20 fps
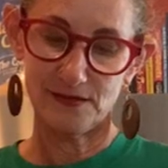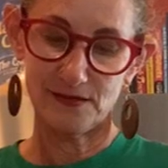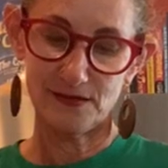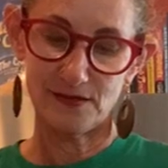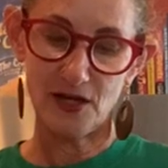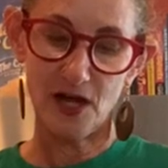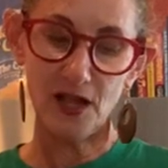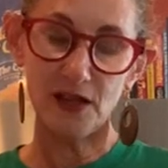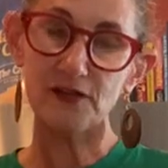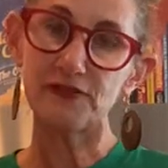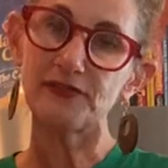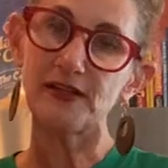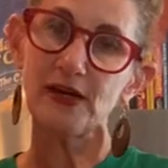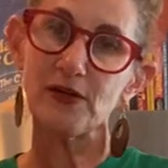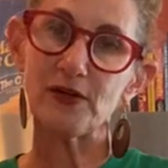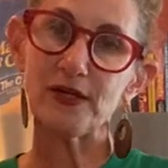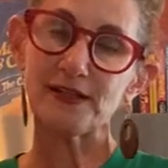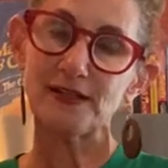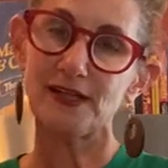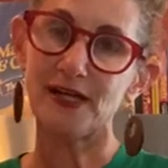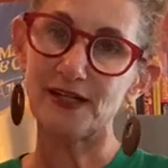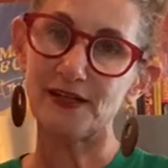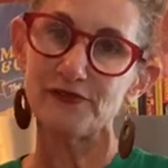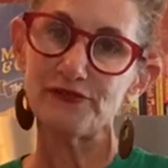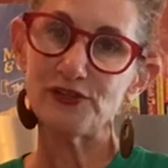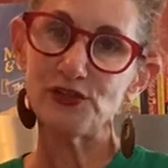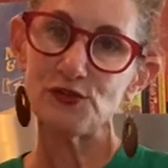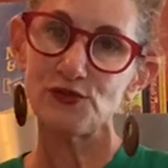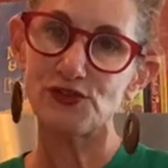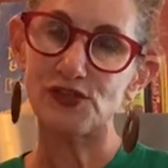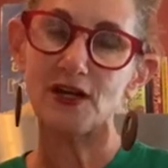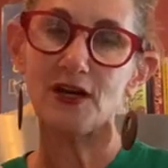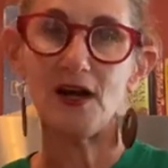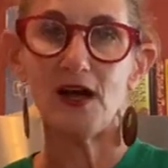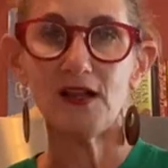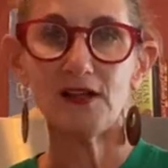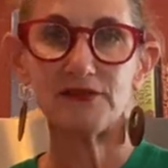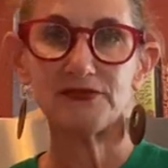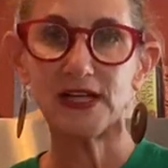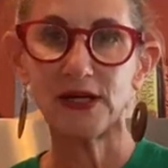cauliflower, kind of using
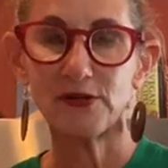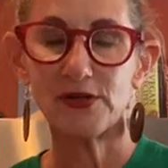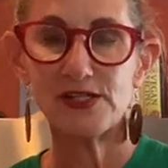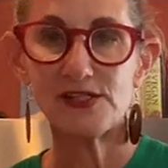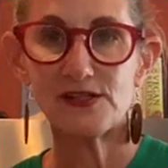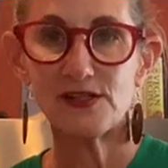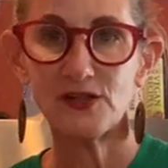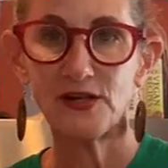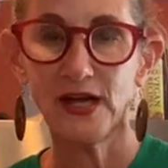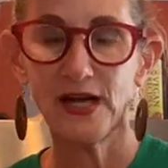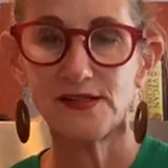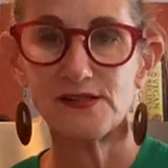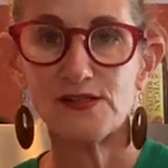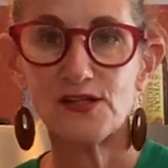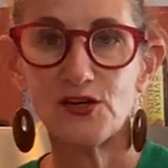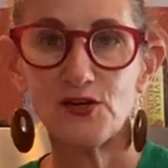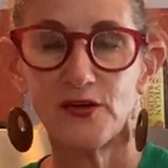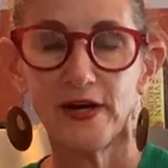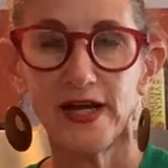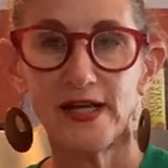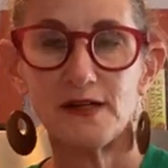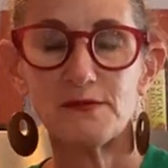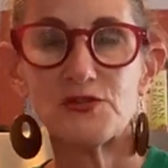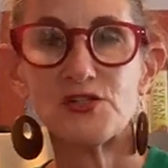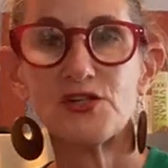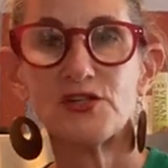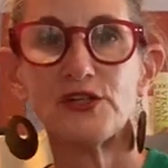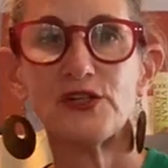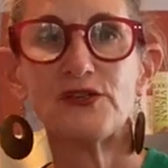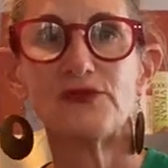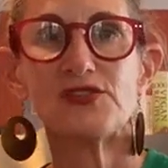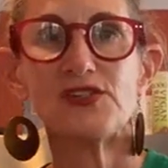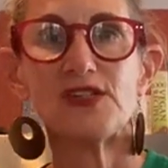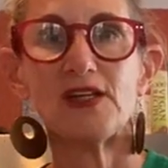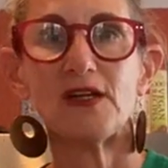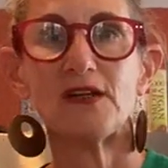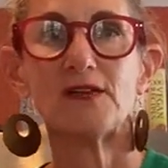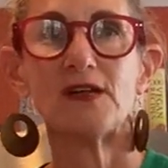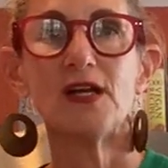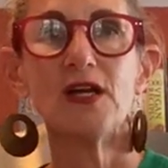cauliflower as the grain. I'm sure you've
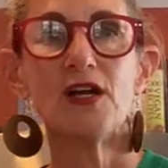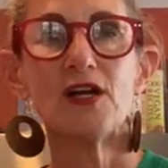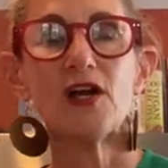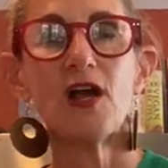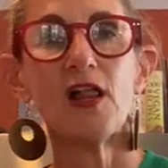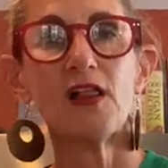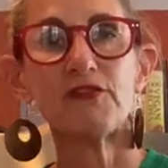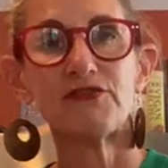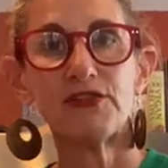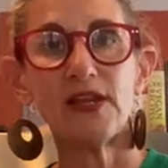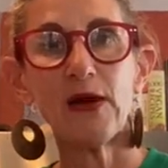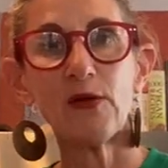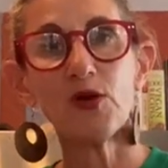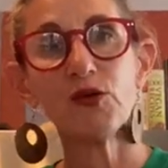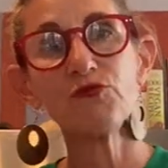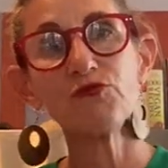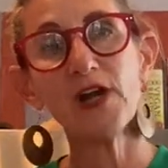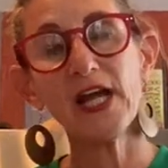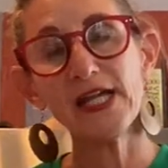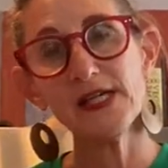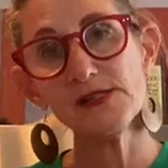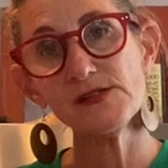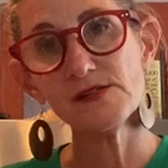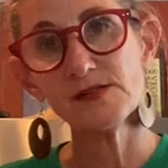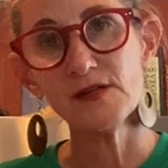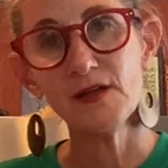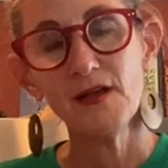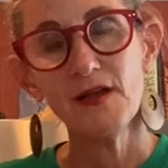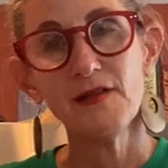seen cauliflower rice.